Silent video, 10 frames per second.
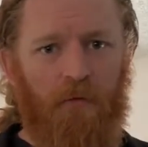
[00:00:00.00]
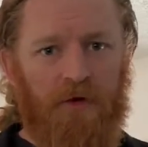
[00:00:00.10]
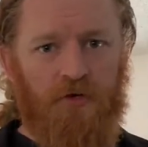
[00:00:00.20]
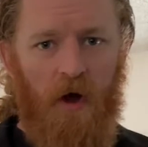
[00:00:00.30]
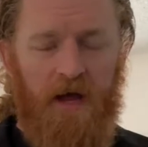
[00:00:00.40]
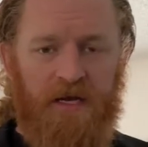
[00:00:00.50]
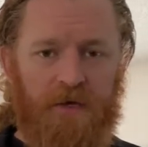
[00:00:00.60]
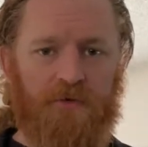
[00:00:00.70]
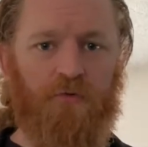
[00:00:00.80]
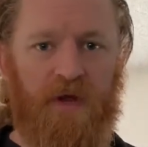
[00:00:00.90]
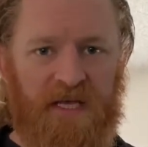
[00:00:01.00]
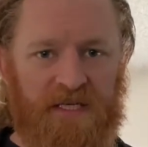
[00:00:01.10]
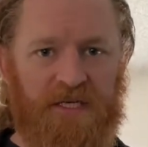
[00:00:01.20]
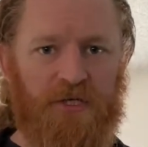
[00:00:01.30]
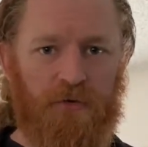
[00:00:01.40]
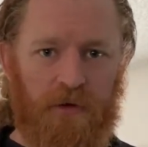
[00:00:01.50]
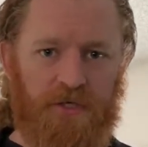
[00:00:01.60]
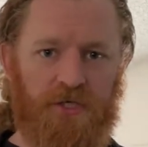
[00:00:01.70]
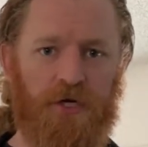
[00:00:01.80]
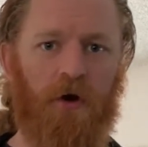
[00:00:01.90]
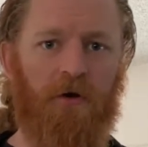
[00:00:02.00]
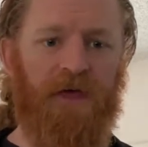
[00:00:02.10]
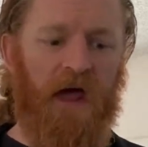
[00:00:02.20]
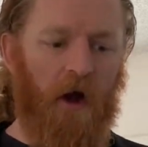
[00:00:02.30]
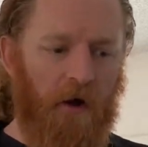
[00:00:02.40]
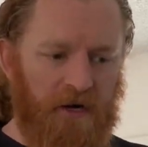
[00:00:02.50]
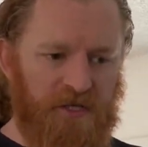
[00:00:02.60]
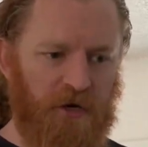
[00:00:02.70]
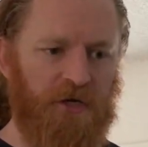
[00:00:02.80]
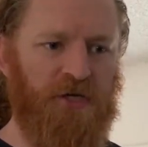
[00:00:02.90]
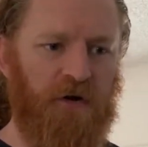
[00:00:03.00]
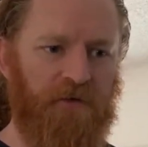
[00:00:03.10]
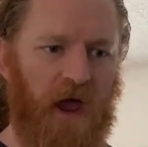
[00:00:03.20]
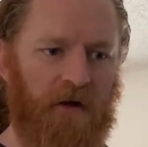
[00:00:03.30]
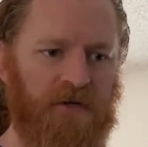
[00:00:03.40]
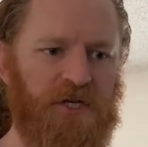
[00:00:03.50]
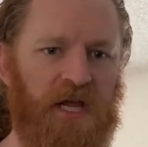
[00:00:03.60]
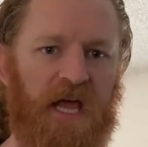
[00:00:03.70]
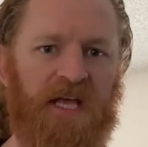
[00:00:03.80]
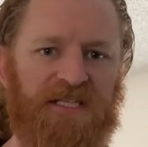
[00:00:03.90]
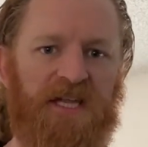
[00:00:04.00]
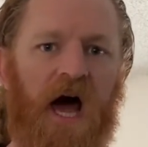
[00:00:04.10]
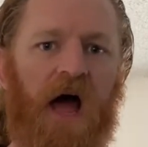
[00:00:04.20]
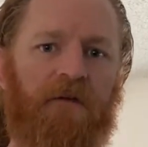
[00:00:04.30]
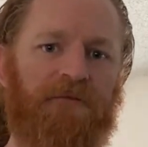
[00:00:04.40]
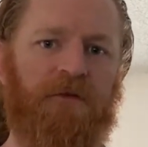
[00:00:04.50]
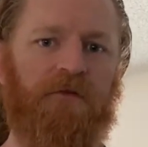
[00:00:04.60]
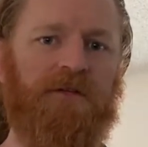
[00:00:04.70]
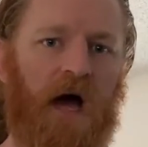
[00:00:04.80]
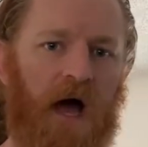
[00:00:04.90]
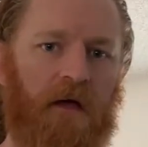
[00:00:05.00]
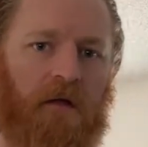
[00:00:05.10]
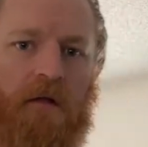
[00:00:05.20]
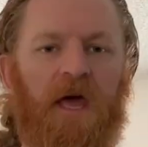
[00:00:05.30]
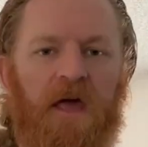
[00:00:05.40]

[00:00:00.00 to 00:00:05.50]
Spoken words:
and we're trying to use reason to ensure that our exertion of energy is not futile.